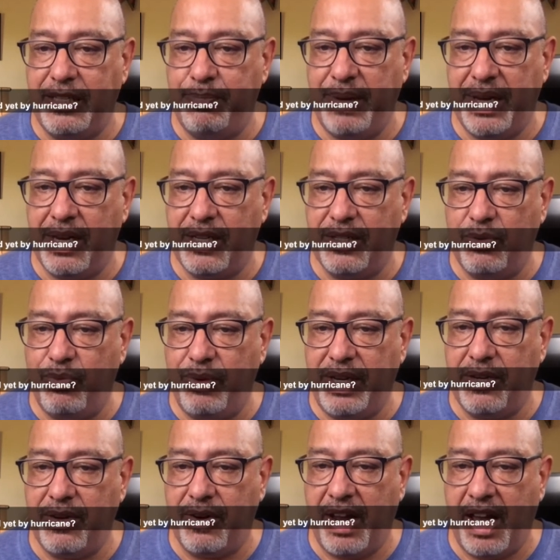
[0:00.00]
because we
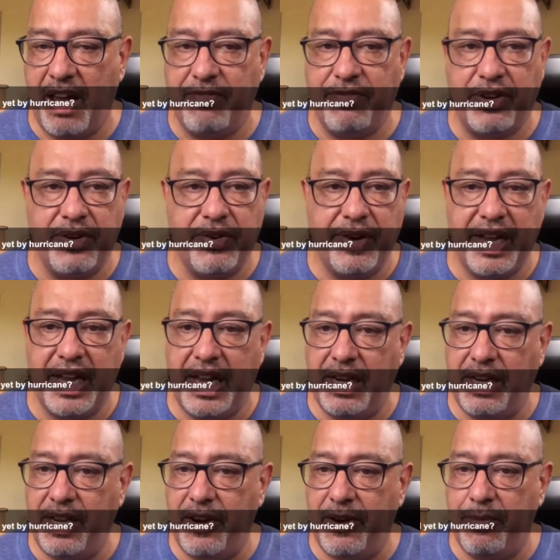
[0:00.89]
don't have
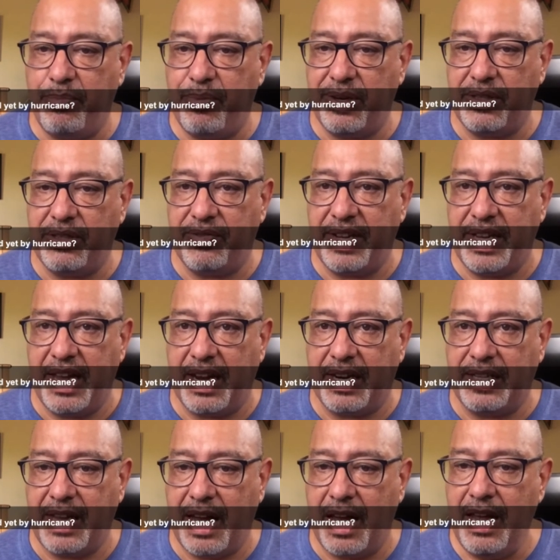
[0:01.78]
hurricane here in Puerto
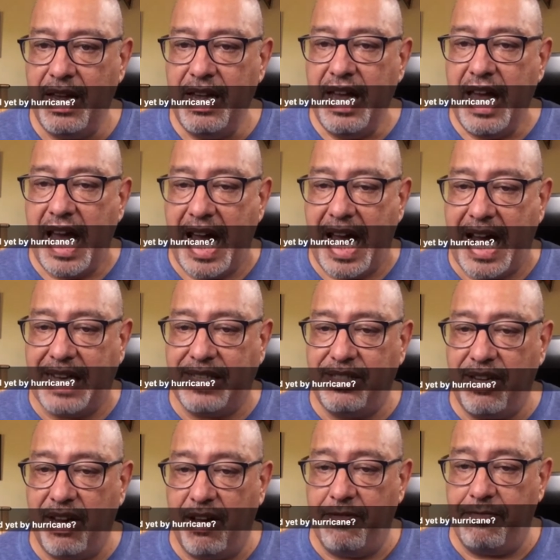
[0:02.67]
Vallarta
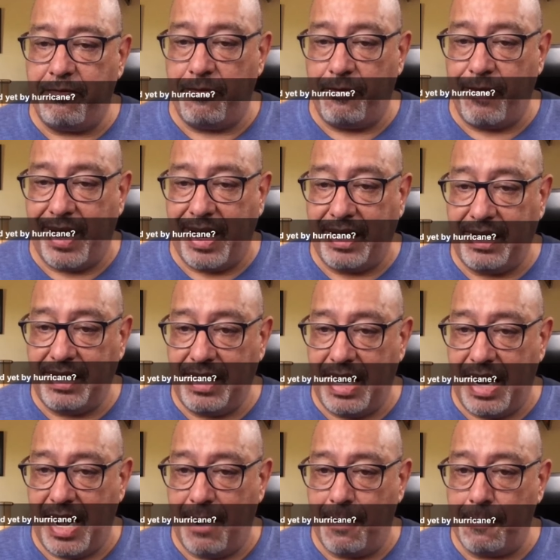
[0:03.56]
as of right
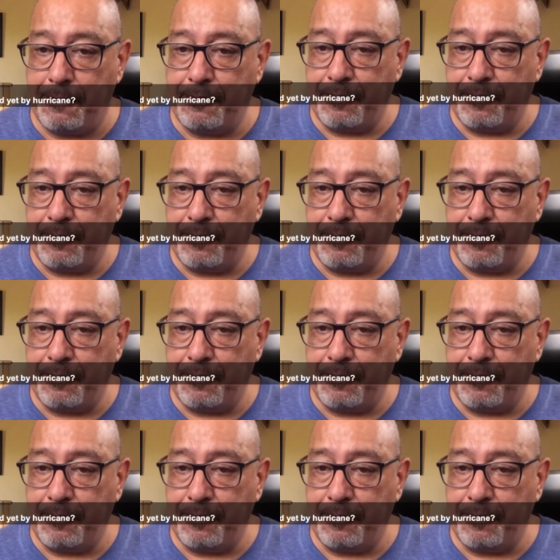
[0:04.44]
now.